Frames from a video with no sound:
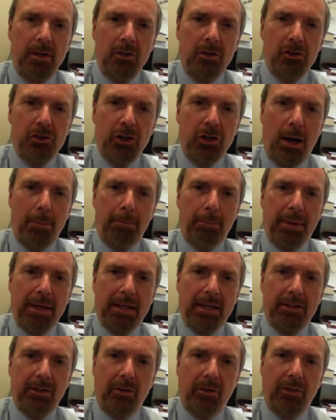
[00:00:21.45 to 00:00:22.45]

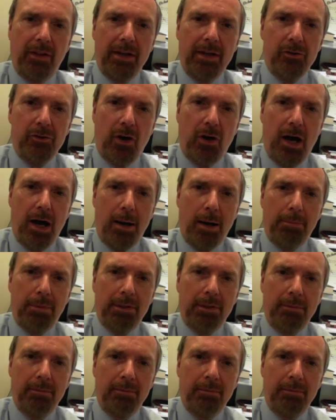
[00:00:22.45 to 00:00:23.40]
shopping till they dropped.